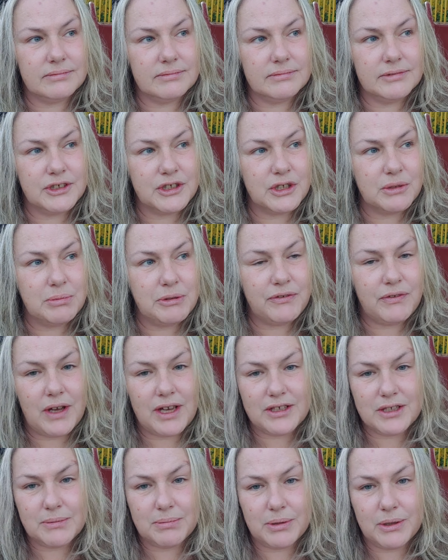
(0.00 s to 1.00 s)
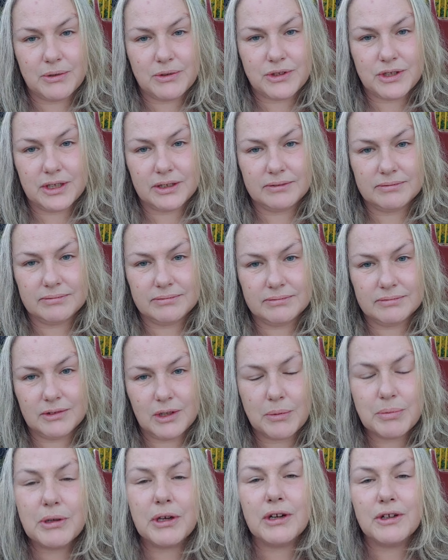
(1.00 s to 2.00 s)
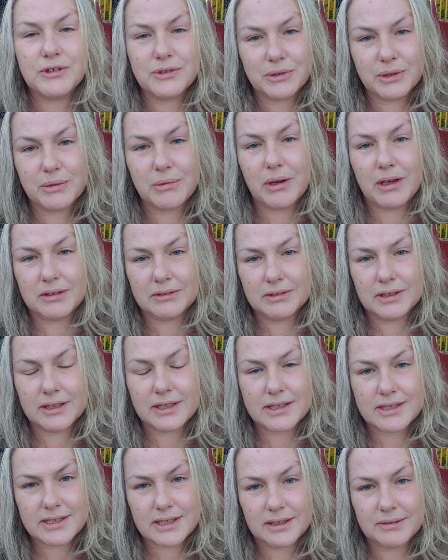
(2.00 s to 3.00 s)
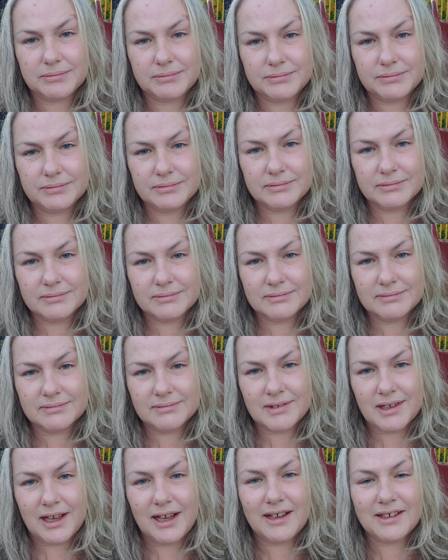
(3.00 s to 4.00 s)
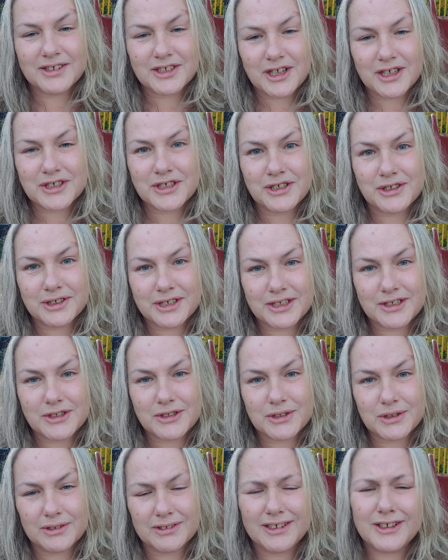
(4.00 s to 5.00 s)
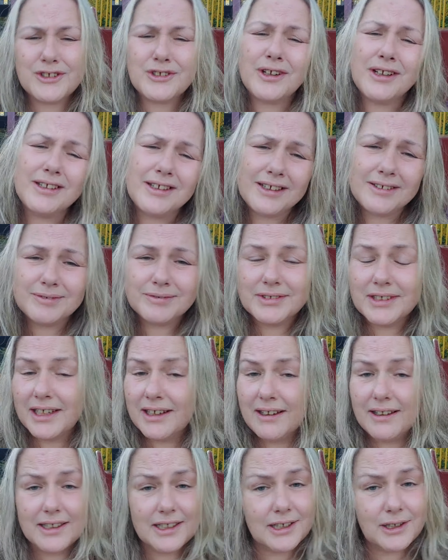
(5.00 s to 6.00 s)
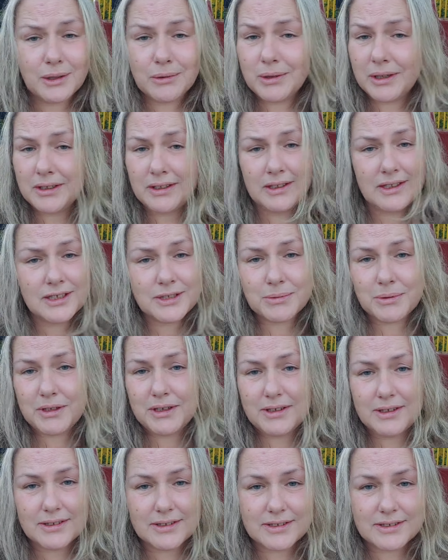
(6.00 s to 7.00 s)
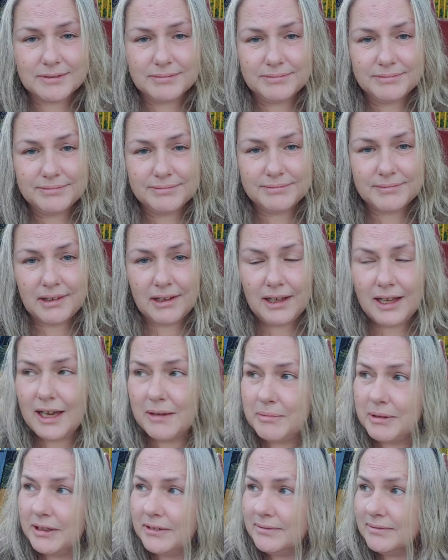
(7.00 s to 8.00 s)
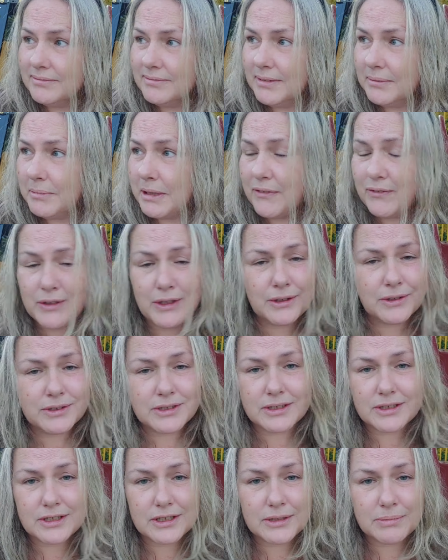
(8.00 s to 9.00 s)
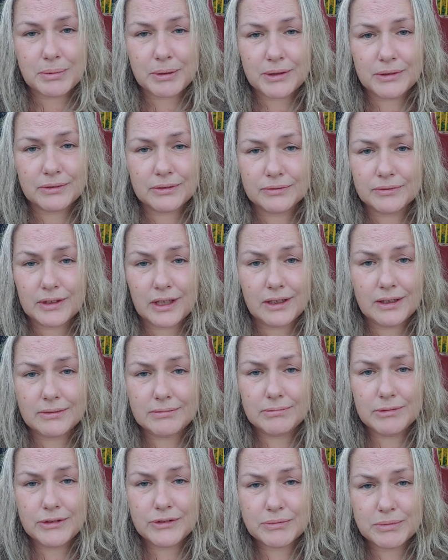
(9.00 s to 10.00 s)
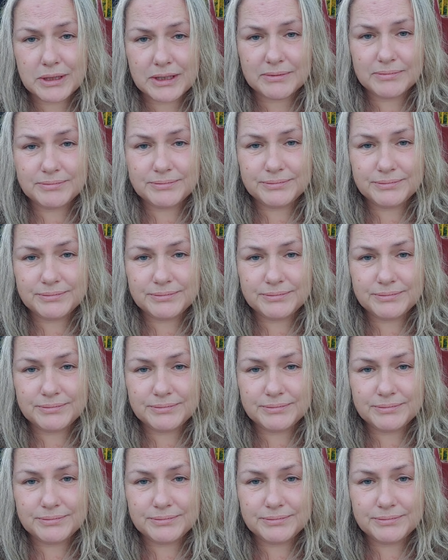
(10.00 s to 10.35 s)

winter will be fast approaching. I hope you're all doing well, like I said. I'll talk to you all again soon. I'll try not. You know what? It is what it is. I mean, make videos as the Spirit of God moves me.